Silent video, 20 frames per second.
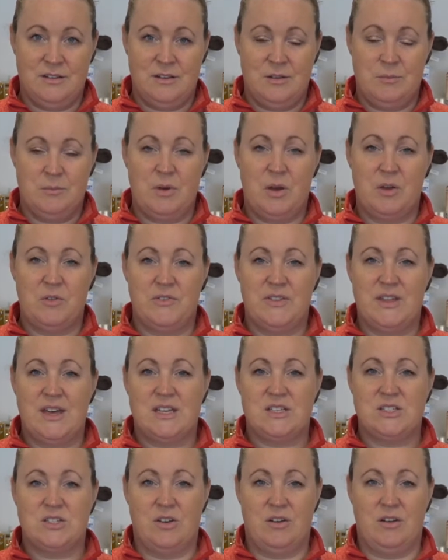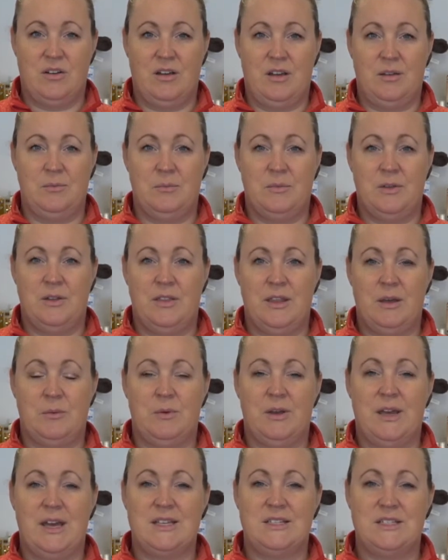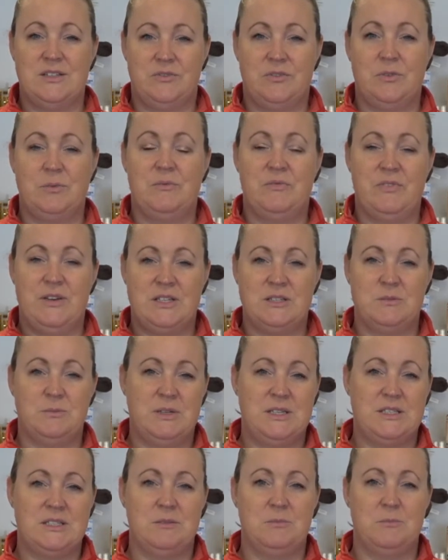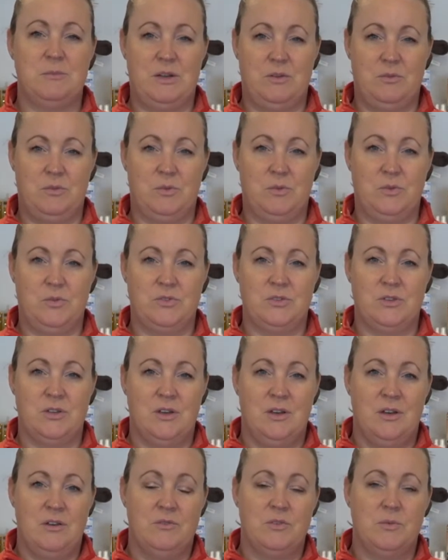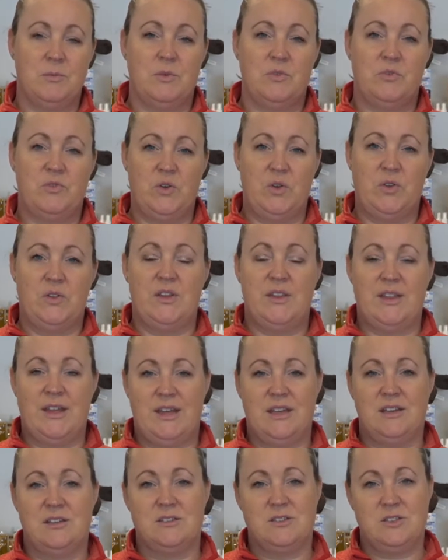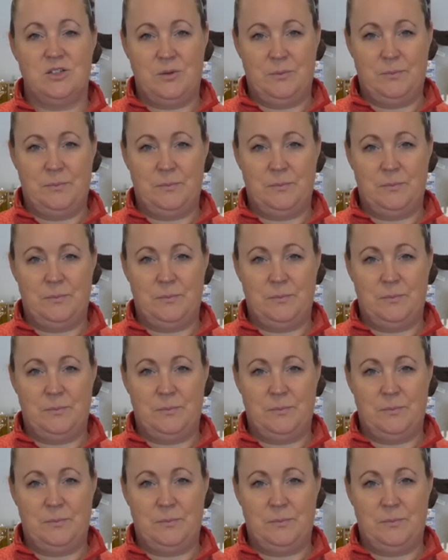Over that time, they will get different vitamins and minerals from the food that they consume.